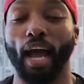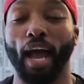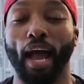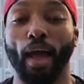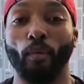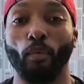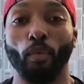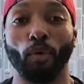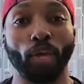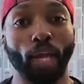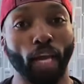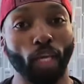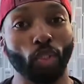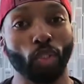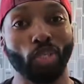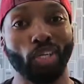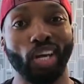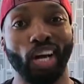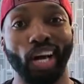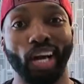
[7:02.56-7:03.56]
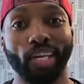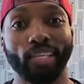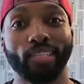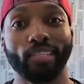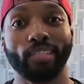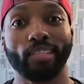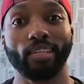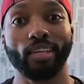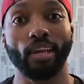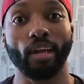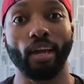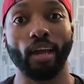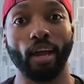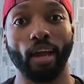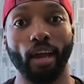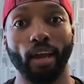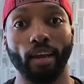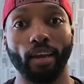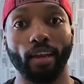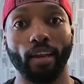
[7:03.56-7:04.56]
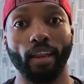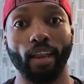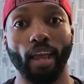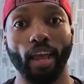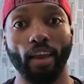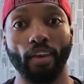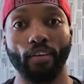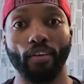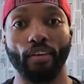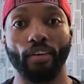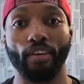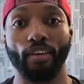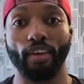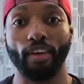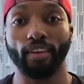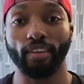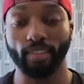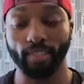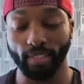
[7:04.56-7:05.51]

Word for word: I will catch you guys later.